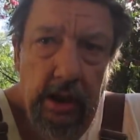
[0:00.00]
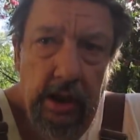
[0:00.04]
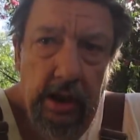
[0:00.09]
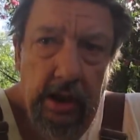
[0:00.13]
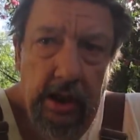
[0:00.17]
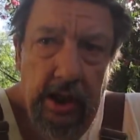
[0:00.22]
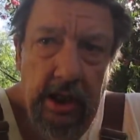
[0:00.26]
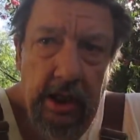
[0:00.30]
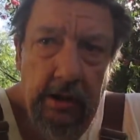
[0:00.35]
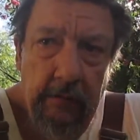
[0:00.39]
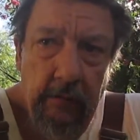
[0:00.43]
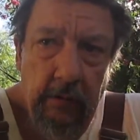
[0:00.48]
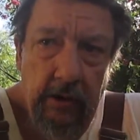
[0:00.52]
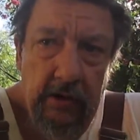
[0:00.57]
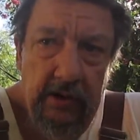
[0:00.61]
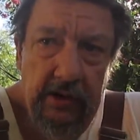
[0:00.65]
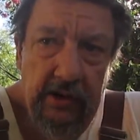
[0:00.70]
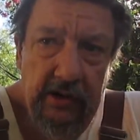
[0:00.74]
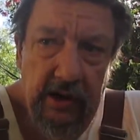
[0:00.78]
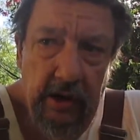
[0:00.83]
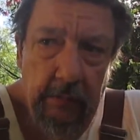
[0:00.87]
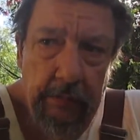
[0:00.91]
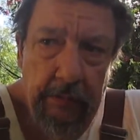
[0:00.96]
Then once
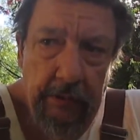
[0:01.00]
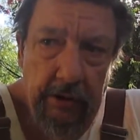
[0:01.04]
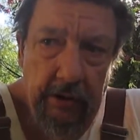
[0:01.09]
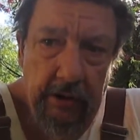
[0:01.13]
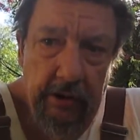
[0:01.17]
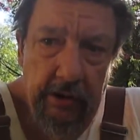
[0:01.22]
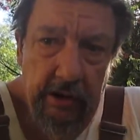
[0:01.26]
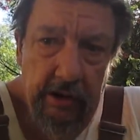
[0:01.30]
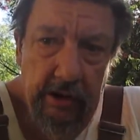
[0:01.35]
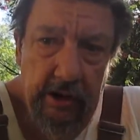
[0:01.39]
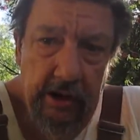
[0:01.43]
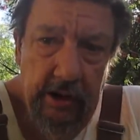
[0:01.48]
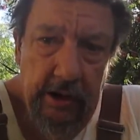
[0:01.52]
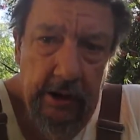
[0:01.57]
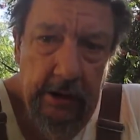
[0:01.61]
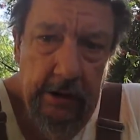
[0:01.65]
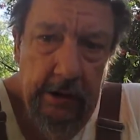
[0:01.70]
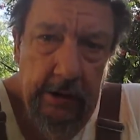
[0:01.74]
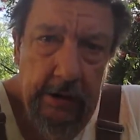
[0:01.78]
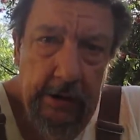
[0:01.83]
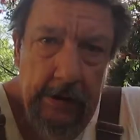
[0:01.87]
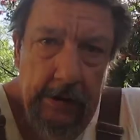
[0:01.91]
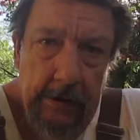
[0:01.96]
it's uploaded,
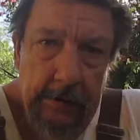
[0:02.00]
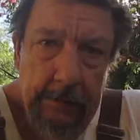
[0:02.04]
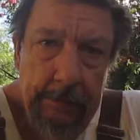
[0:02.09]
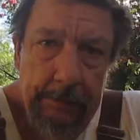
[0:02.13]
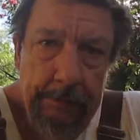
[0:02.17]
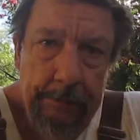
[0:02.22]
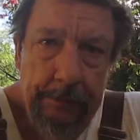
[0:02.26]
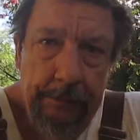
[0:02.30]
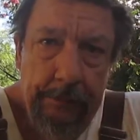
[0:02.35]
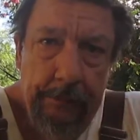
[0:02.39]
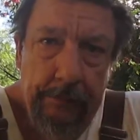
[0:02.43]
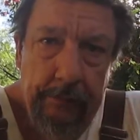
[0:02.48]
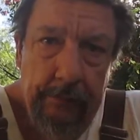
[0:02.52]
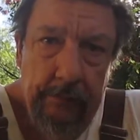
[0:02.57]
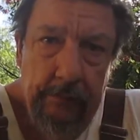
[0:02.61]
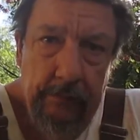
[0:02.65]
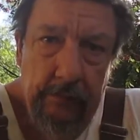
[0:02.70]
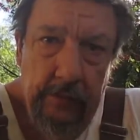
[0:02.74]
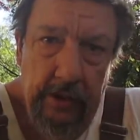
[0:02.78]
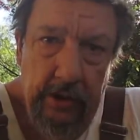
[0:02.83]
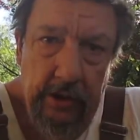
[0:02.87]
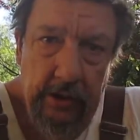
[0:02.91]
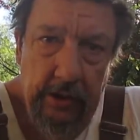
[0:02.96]

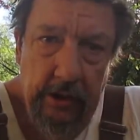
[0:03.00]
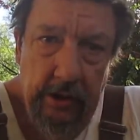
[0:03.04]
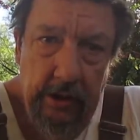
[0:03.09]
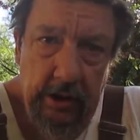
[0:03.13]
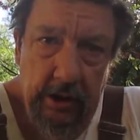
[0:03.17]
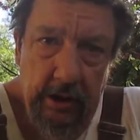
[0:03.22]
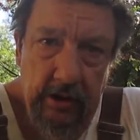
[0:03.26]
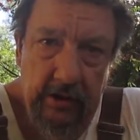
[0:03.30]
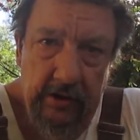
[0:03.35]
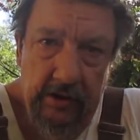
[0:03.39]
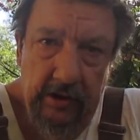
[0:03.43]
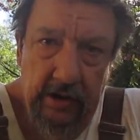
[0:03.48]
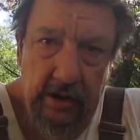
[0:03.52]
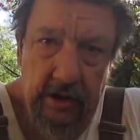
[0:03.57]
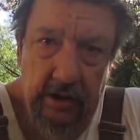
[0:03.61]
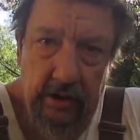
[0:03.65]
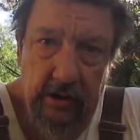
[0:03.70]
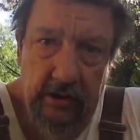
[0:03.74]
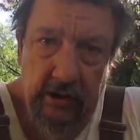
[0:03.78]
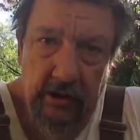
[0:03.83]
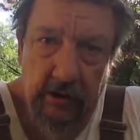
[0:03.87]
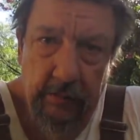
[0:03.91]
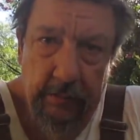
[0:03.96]
you can use the
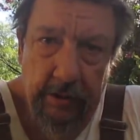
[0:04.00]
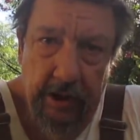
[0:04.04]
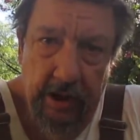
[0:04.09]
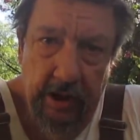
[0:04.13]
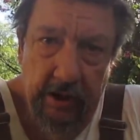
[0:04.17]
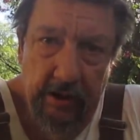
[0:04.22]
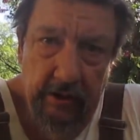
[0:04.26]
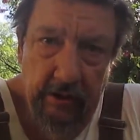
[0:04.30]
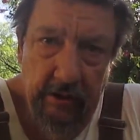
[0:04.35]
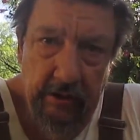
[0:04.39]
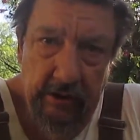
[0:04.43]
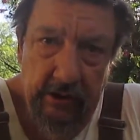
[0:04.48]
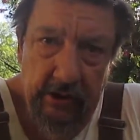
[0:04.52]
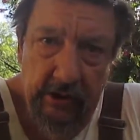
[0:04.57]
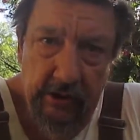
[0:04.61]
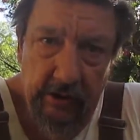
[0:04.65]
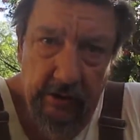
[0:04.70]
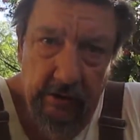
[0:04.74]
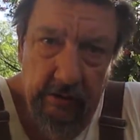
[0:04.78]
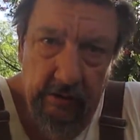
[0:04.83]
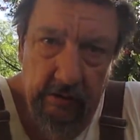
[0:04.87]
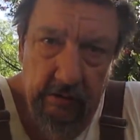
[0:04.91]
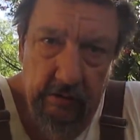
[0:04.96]
YouTube editor to
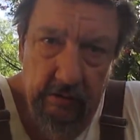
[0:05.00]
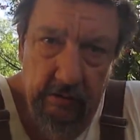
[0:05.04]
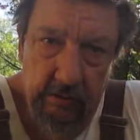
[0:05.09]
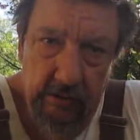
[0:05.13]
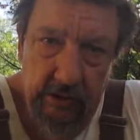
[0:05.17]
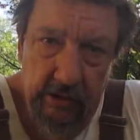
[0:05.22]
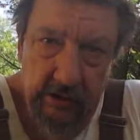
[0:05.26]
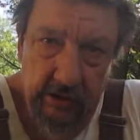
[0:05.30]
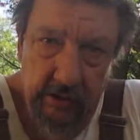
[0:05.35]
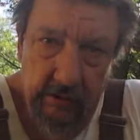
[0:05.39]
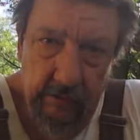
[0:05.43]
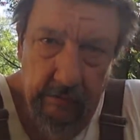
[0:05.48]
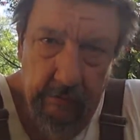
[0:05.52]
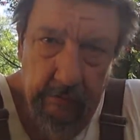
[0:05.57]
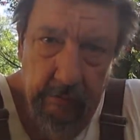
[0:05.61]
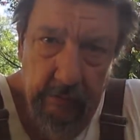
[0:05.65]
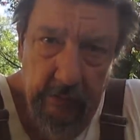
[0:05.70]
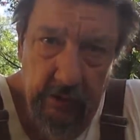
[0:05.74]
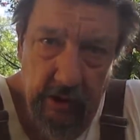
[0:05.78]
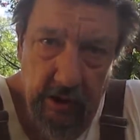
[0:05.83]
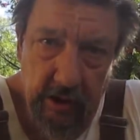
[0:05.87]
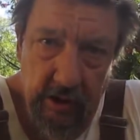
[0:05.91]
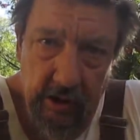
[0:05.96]

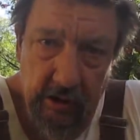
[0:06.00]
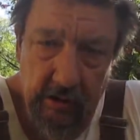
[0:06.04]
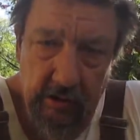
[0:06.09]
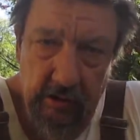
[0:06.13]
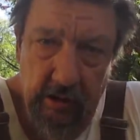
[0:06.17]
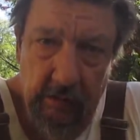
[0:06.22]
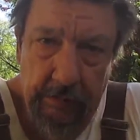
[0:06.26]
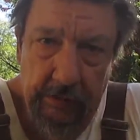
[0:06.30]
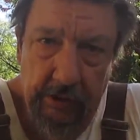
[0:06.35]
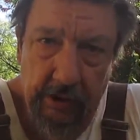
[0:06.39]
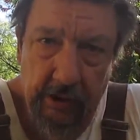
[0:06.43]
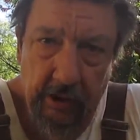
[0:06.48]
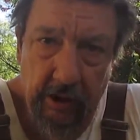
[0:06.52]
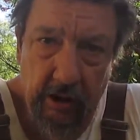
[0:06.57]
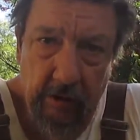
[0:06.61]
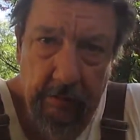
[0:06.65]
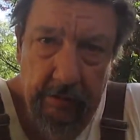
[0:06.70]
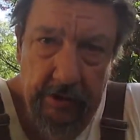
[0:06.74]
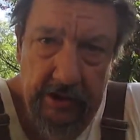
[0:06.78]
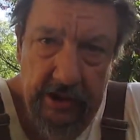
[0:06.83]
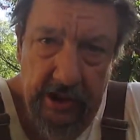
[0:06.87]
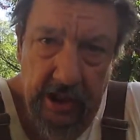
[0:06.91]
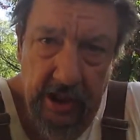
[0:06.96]
clip the
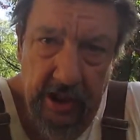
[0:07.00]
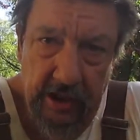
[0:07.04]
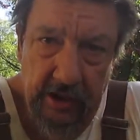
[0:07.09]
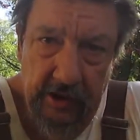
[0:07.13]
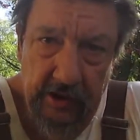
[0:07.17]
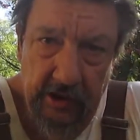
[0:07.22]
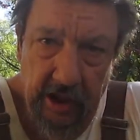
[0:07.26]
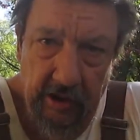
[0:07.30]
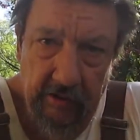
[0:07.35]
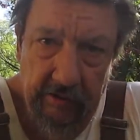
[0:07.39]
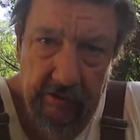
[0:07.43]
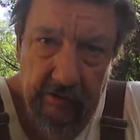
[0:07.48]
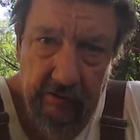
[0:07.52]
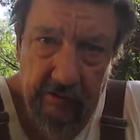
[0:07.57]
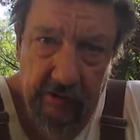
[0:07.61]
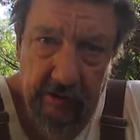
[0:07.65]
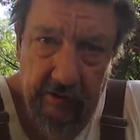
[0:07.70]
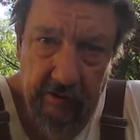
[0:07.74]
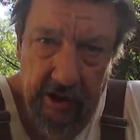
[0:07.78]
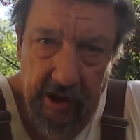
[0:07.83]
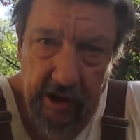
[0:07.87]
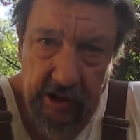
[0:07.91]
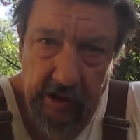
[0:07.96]
garbage ends off of it,
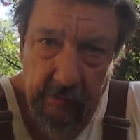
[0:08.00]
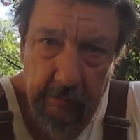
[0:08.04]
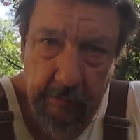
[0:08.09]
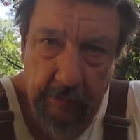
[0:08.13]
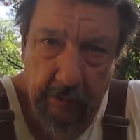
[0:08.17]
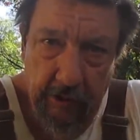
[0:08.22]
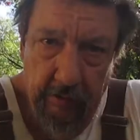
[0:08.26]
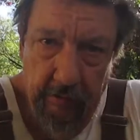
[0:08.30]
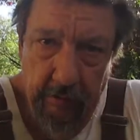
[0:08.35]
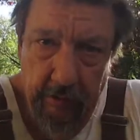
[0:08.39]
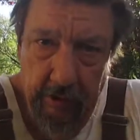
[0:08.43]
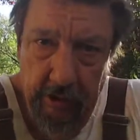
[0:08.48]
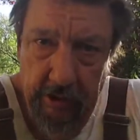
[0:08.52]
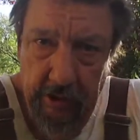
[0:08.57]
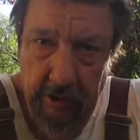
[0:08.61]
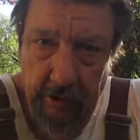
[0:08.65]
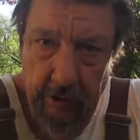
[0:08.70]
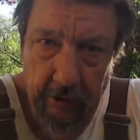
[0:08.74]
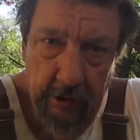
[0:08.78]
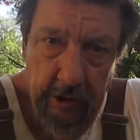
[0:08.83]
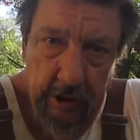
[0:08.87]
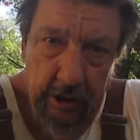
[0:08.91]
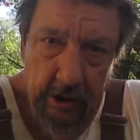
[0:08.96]
like the part where
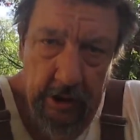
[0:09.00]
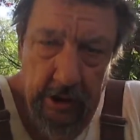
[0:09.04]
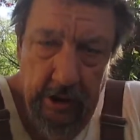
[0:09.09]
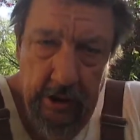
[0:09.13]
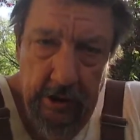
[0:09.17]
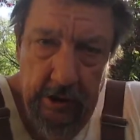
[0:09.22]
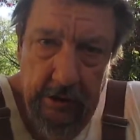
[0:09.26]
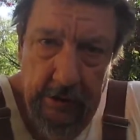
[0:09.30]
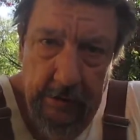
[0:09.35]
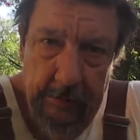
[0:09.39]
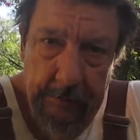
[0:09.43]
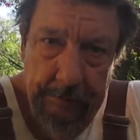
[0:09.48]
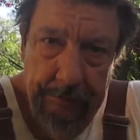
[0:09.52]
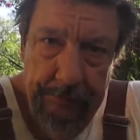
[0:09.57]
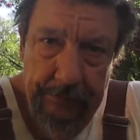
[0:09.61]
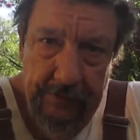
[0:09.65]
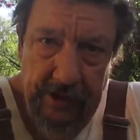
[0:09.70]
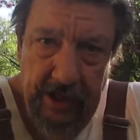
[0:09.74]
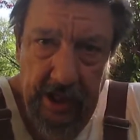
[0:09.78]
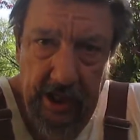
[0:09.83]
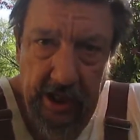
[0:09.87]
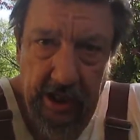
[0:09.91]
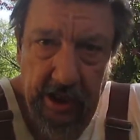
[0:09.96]
you're
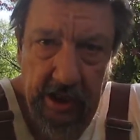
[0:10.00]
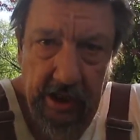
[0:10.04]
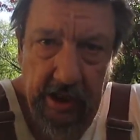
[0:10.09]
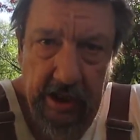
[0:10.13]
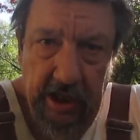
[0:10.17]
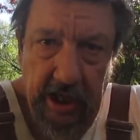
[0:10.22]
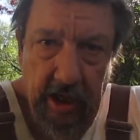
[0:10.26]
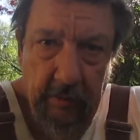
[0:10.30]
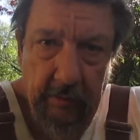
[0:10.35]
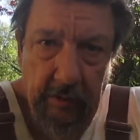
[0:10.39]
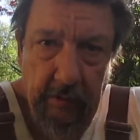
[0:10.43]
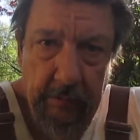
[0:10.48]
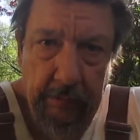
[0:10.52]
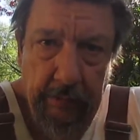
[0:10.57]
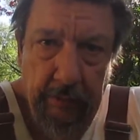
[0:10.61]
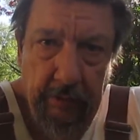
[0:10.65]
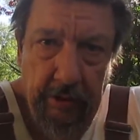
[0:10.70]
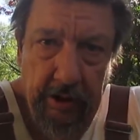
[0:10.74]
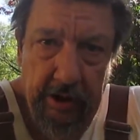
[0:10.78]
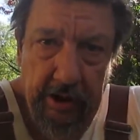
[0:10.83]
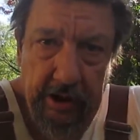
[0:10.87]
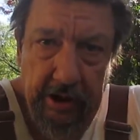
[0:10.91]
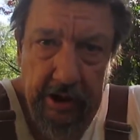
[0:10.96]
getting the camera
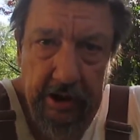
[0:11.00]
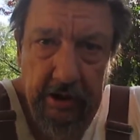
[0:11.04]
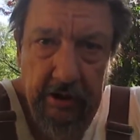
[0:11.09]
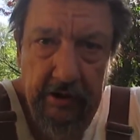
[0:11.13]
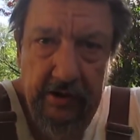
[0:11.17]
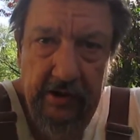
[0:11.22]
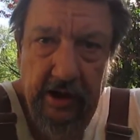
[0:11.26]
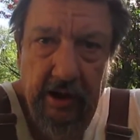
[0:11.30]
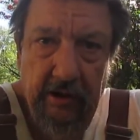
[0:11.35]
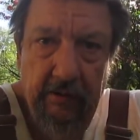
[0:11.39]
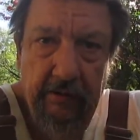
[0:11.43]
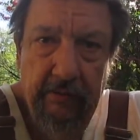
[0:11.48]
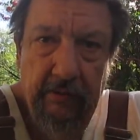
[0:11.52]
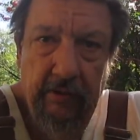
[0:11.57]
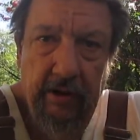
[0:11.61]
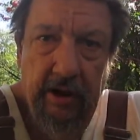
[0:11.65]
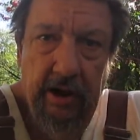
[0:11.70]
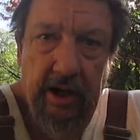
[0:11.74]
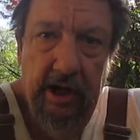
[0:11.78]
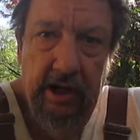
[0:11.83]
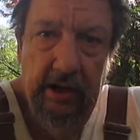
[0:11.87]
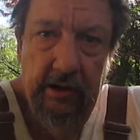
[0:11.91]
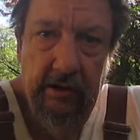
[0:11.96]
pointed at yourself
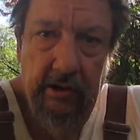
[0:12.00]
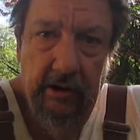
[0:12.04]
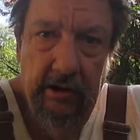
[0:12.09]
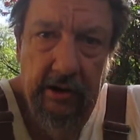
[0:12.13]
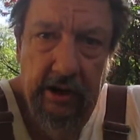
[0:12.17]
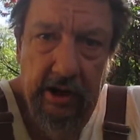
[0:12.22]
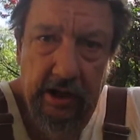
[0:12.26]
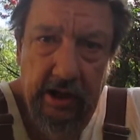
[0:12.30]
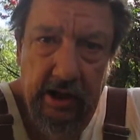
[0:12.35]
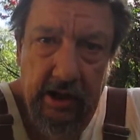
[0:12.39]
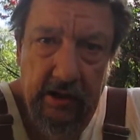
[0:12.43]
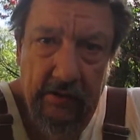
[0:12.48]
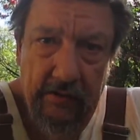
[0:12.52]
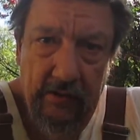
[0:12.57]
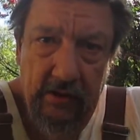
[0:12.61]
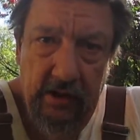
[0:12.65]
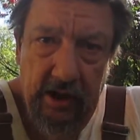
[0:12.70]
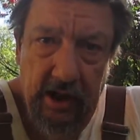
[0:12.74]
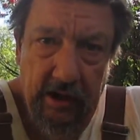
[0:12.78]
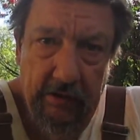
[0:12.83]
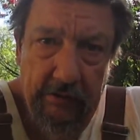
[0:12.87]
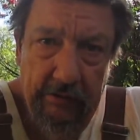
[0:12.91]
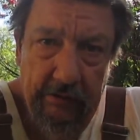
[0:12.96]
right and all that kind of
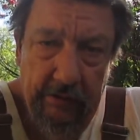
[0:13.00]
stuff.